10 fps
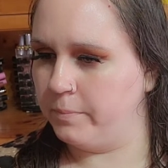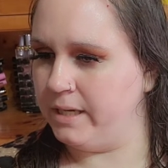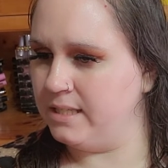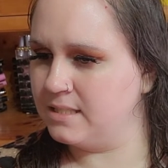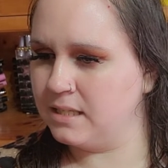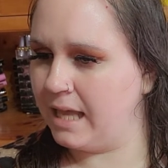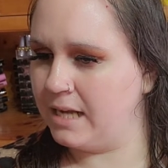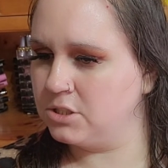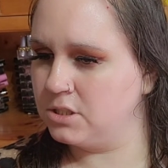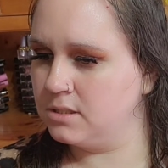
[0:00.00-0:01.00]
Pizza
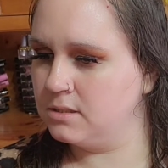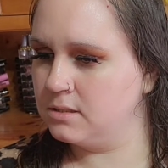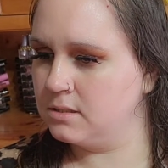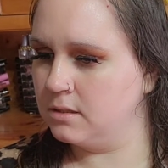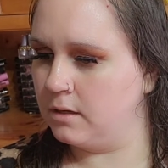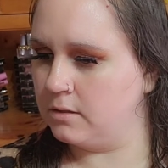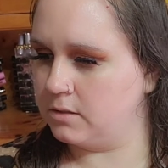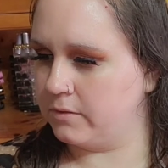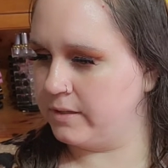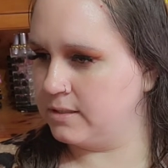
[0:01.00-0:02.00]
Lashes.
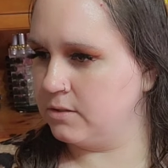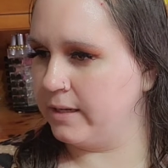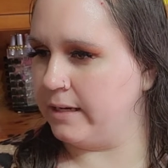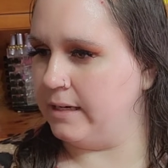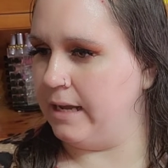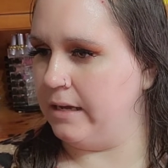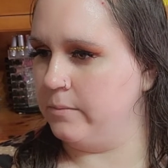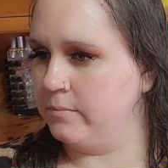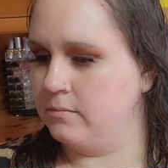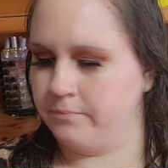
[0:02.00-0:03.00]
Is there like a
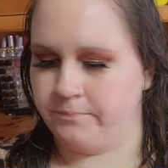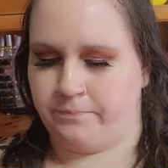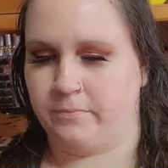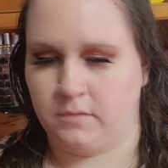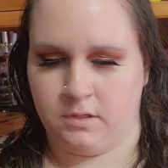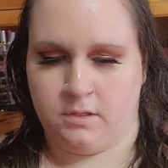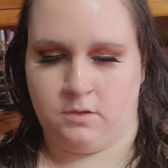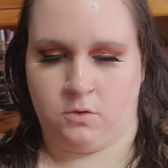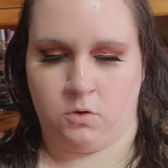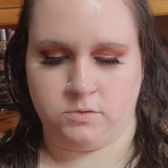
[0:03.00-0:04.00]
name?
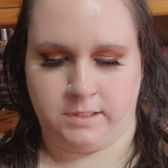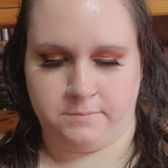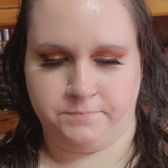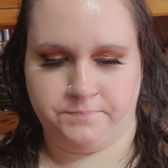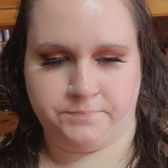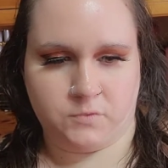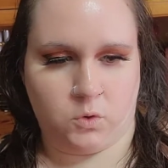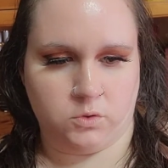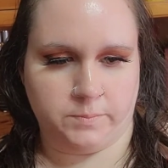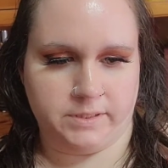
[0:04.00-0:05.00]
Hold
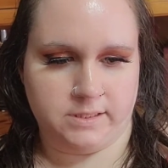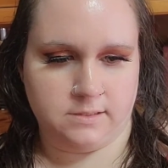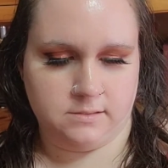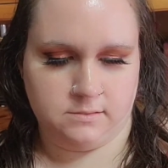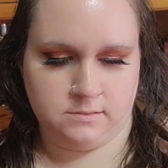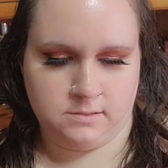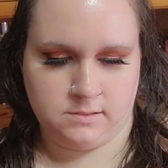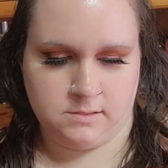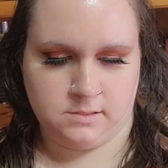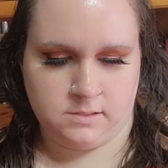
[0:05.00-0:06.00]
please.
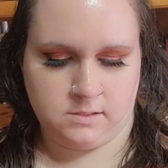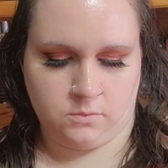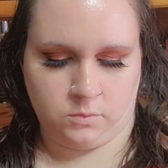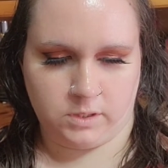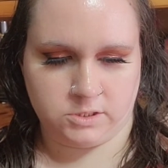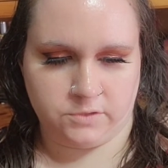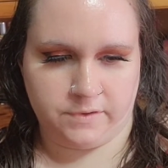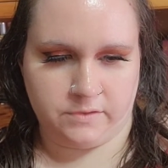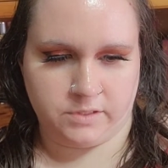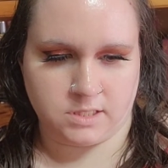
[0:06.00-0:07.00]
What is
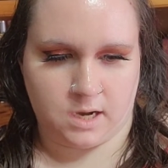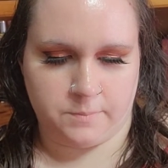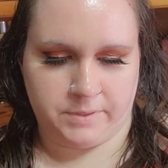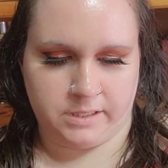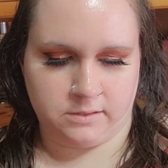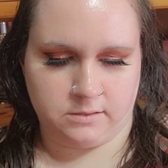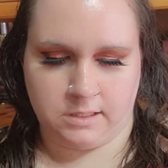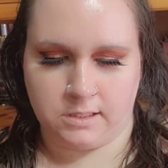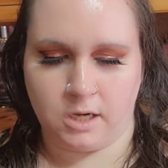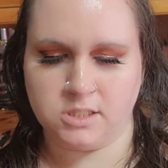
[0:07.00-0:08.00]
your favorite topping?
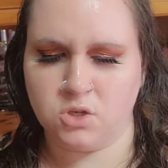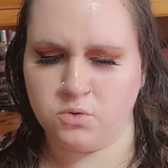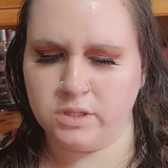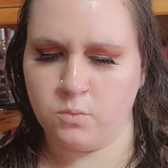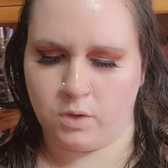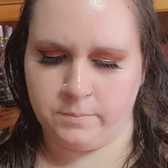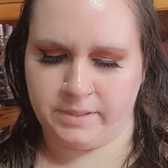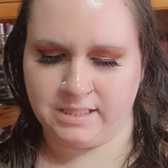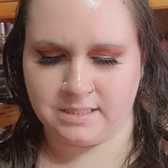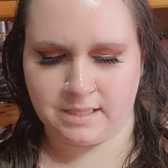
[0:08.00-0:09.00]
Is there only one
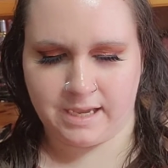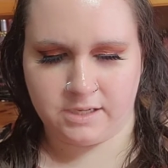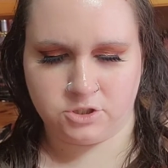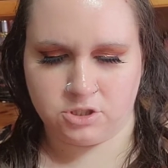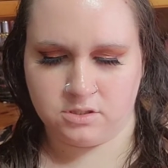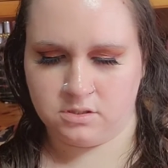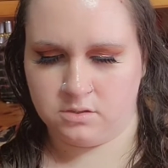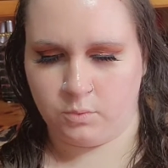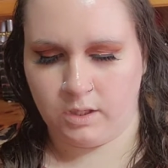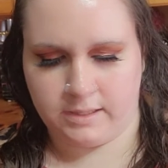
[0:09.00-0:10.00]
pizza lash?
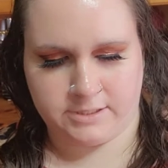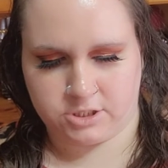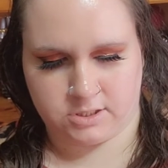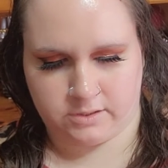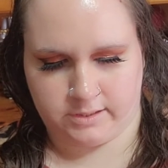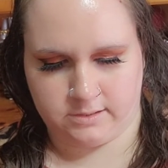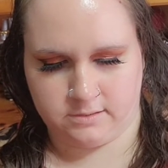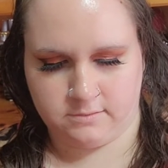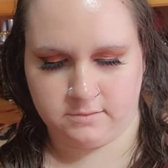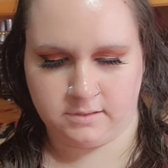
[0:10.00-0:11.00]
What lashes are these?
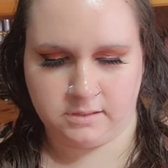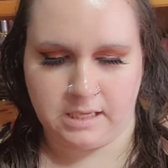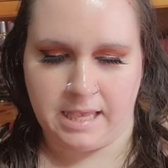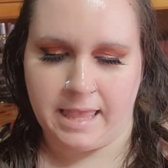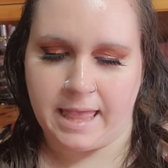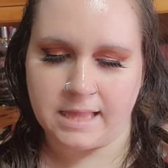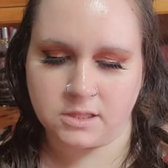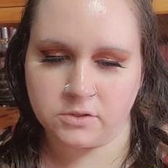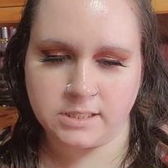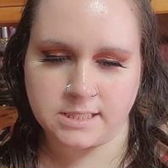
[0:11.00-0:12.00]

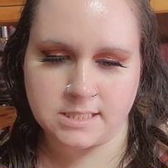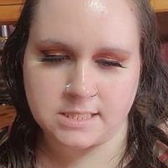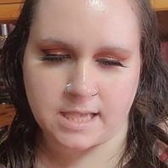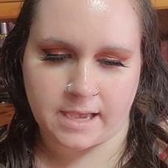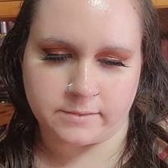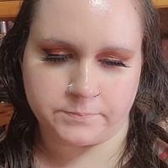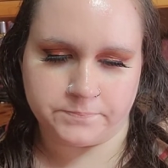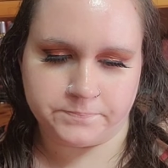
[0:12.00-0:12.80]
It literally doesn't say.